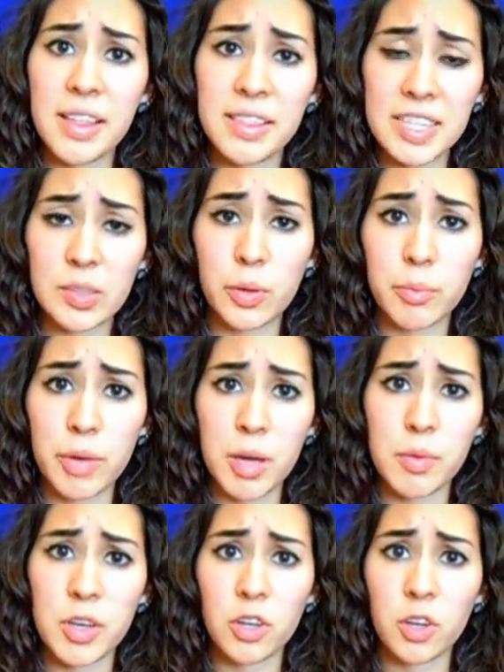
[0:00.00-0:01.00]
this one might
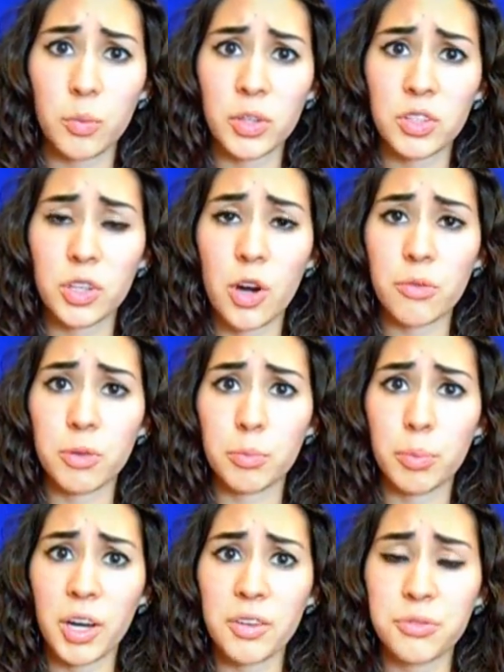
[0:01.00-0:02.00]
be a good one to go for,
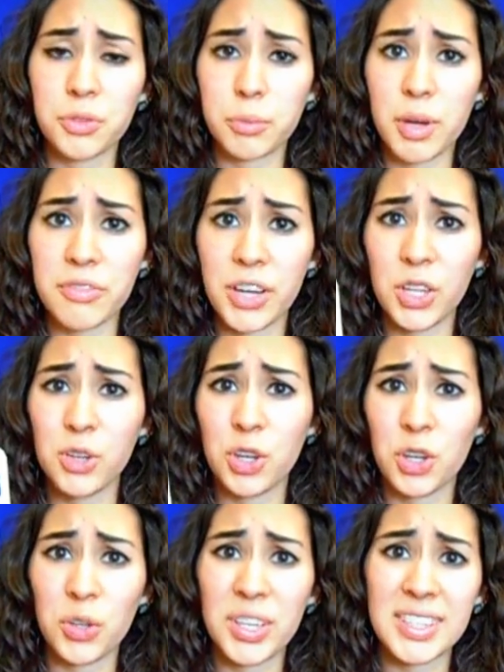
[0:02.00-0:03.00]
but for my fellow
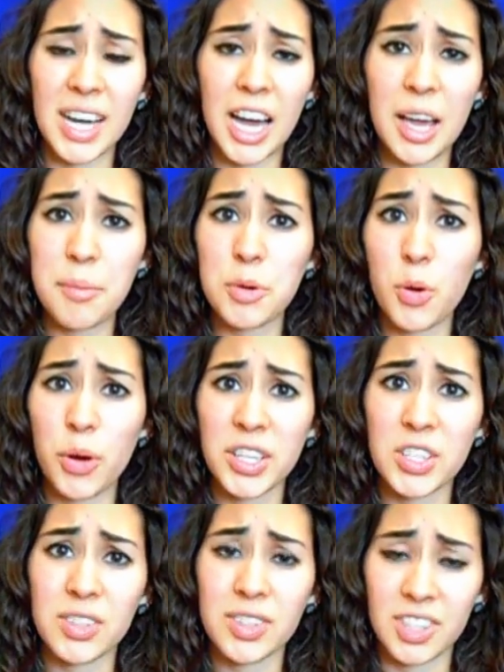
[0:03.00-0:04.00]
curlies, I am
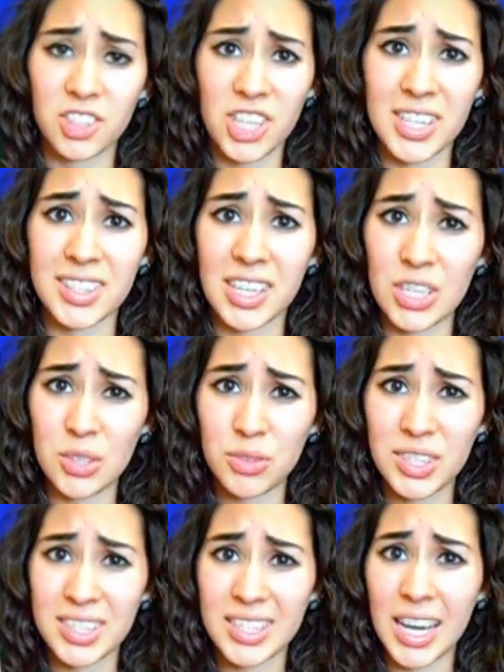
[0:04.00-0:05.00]
going to suggest that you
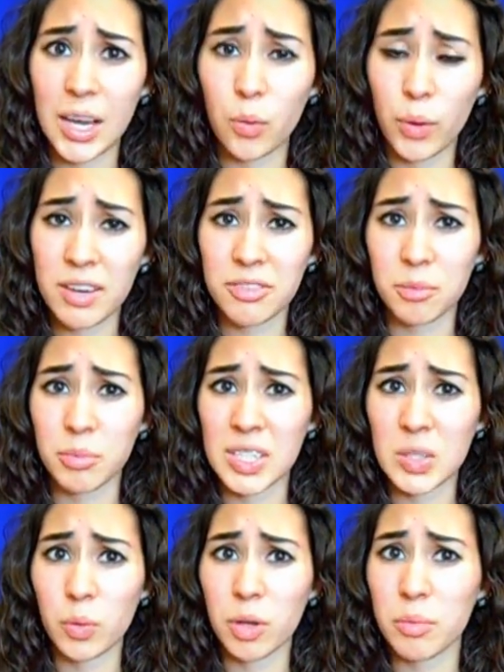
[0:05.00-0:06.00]
stay away from
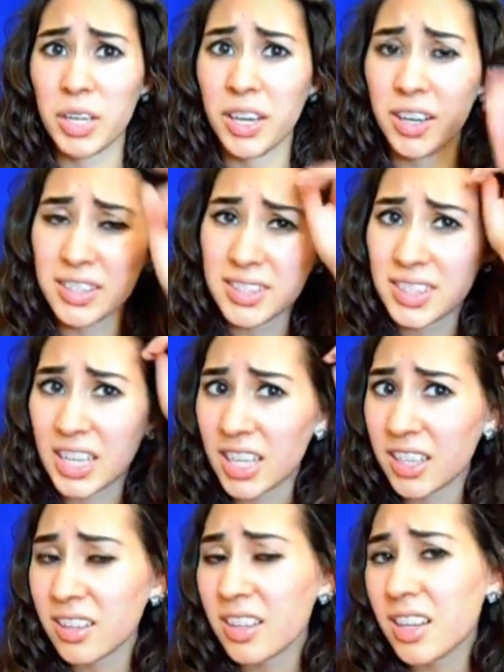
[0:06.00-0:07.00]
this one because it's